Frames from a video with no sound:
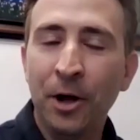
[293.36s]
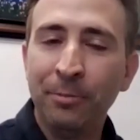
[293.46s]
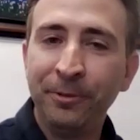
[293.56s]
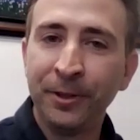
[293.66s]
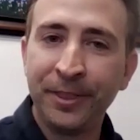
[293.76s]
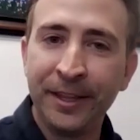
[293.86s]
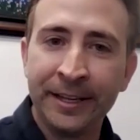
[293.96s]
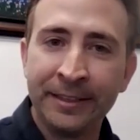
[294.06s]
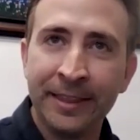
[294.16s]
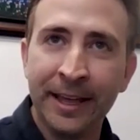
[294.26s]
helpful
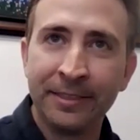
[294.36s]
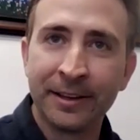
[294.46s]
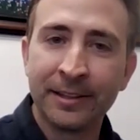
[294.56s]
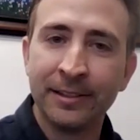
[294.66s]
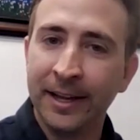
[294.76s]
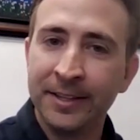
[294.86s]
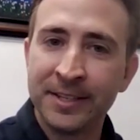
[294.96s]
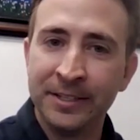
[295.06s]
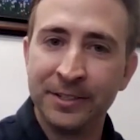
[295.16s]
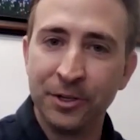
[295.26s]
thing that the clients
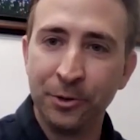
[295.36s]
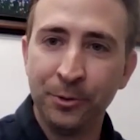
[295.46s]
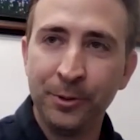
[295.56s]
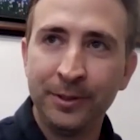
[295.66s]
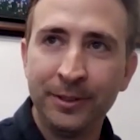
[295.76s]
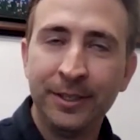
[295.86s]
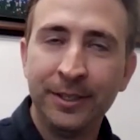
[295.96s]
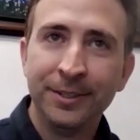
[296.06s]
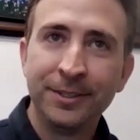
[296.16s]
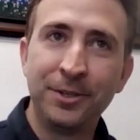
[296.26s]
can do
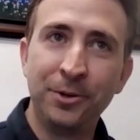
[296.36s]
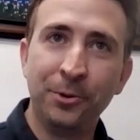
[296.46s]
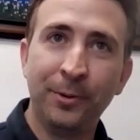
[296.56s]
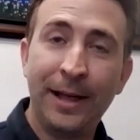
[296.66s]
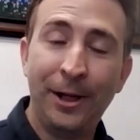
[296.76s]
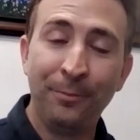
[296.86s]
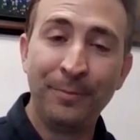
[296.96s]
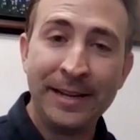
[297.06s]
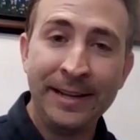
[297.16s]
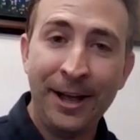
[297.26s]
to help
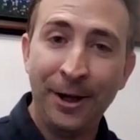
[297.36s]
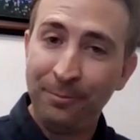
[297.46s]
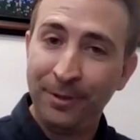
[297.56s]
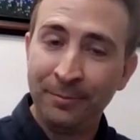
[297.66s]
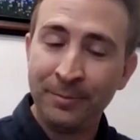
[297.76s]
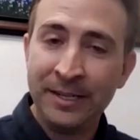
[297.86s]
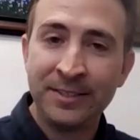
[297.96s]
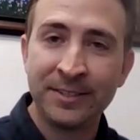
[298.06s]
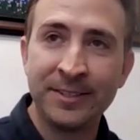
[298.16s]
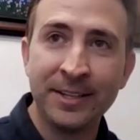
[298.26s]
me help them be
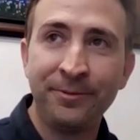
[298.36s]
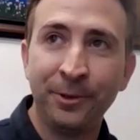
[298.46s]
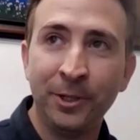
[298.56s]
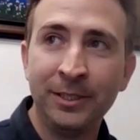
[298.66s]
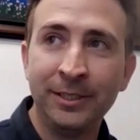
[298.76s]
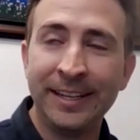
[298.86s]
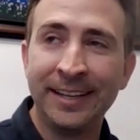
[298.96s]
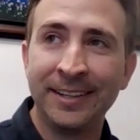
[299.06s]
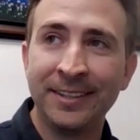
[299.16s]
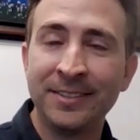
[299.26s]
successful
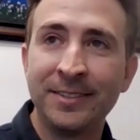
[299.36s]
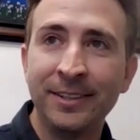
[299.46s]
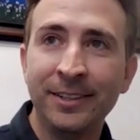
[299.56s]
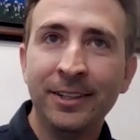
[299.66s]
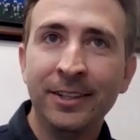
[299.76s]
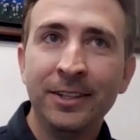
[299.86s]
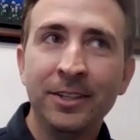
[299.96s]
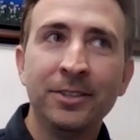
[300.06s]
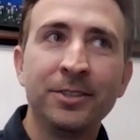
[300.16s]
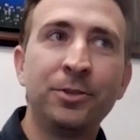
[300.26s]
is
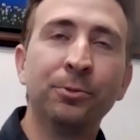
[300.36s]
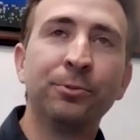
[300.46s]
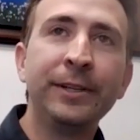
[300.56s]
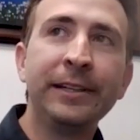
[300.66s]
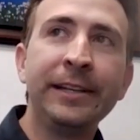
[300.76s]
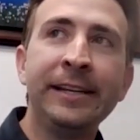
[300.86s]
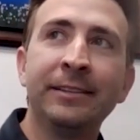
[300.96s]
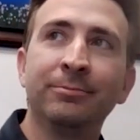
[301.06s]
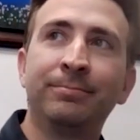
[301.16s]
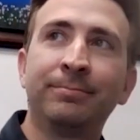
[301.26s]
to
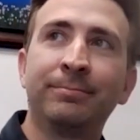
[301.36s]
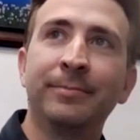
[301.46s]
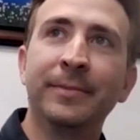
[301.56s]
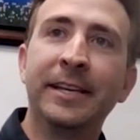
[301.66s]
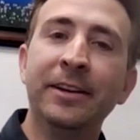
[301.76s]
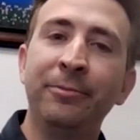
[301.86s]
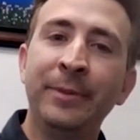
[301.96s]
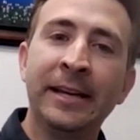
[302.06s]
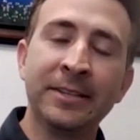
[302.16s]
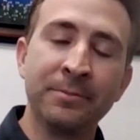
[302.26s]
really give
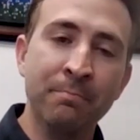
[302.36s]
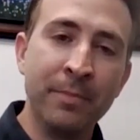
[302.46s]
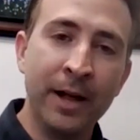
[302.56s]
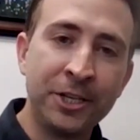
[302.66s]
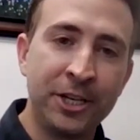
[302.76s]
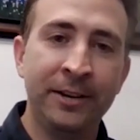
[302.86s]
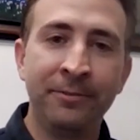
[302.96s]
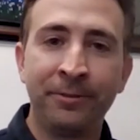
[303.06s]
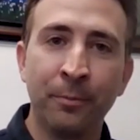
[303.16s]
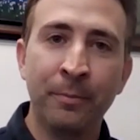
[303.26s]
me as much
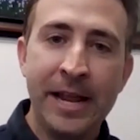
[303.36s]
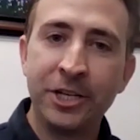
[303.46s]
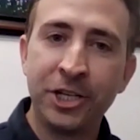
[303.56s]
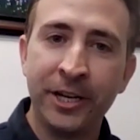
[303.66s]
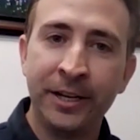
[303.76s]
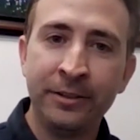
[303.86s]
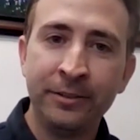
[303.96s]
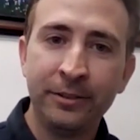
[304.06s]
information